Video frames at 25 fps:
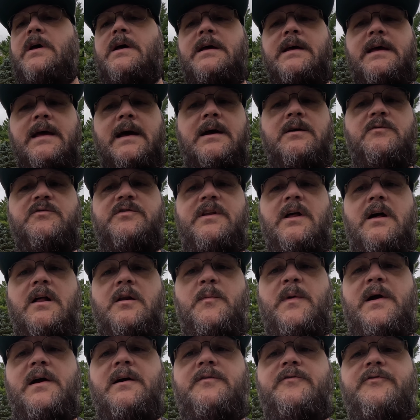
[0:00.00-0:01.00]
Yeah, he was an All
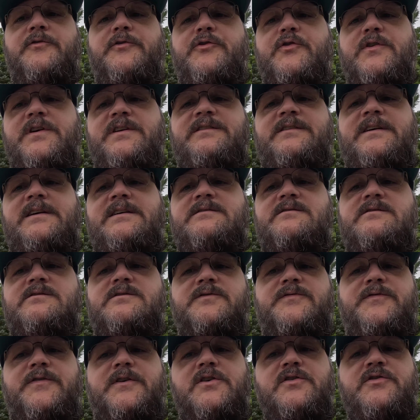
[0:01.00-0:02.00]
American for three seasons.
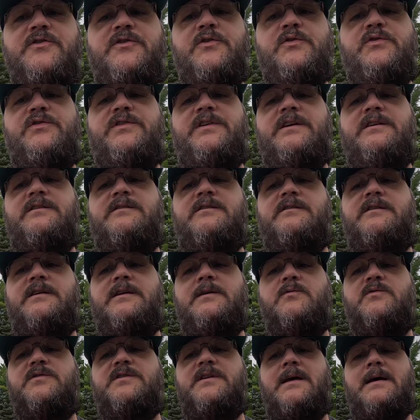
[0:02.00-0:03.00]
The first two seasons
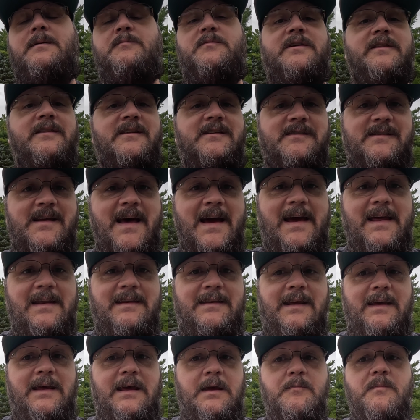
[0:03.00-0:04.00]
he was named to the second
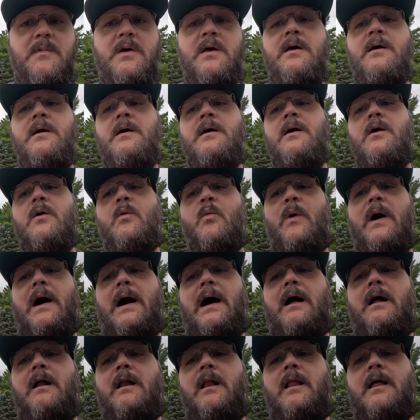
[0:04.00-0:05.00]
team,
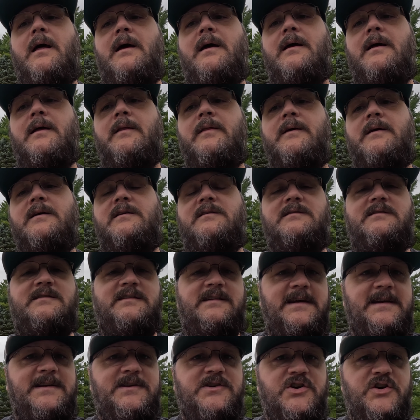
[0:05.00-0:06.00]
while his
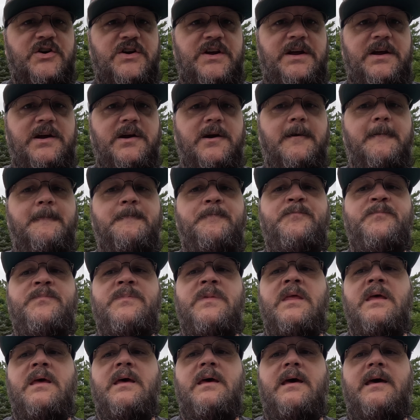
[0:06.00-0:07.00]
senior year
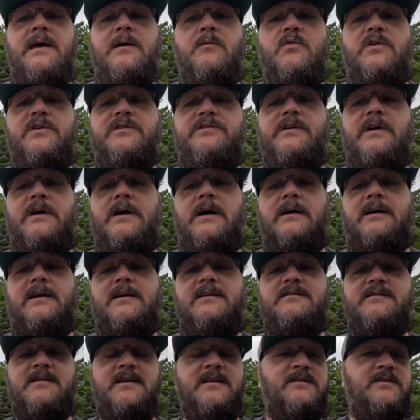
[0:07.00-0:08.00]
he was a
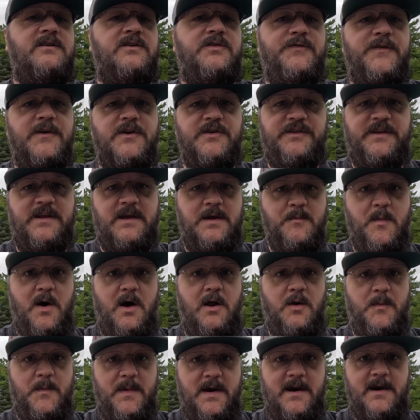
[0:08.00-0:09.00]
consensus first team
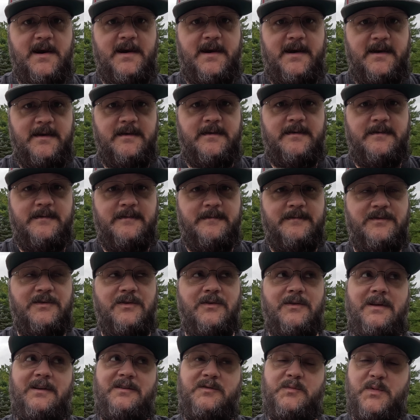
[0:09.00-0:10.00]
All American. So
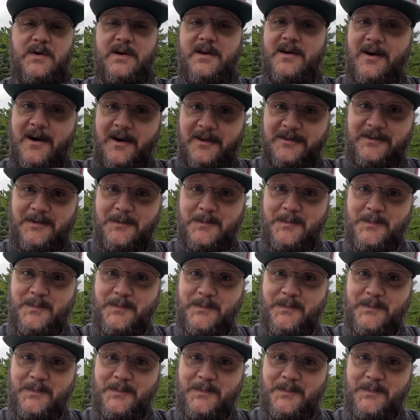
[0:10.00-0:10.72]
that's pretty awesome.